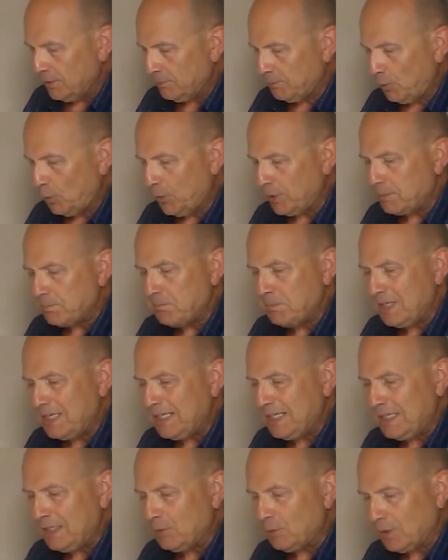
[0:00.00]
Point
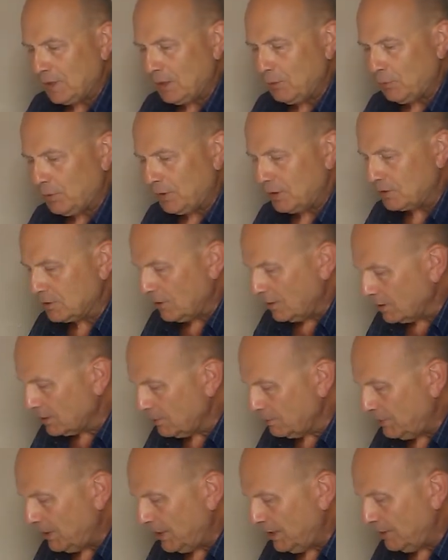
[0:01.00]
being, what I want to talk
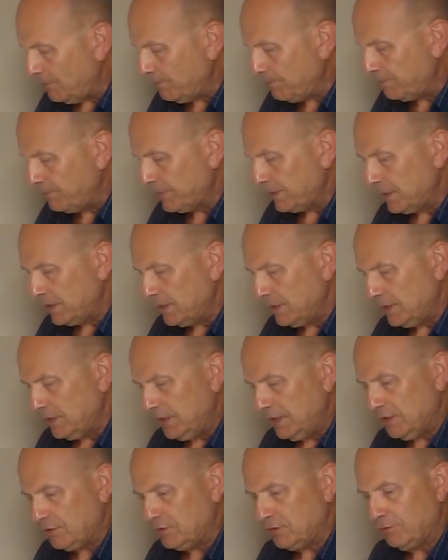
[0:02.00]
about
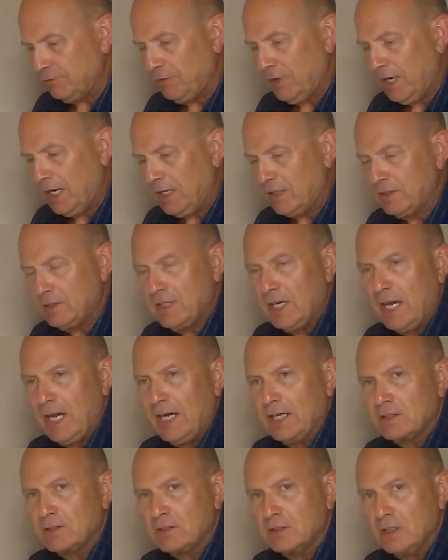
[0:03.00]
is the fact
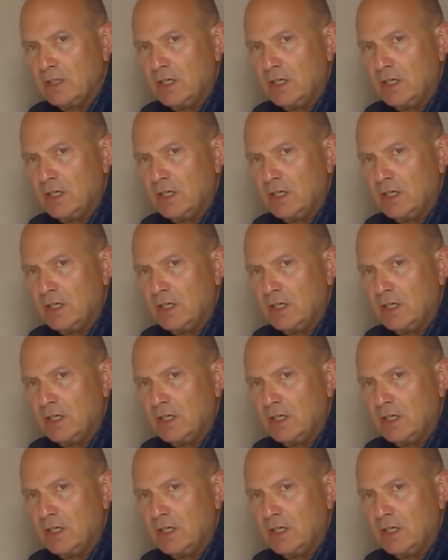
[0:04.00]
that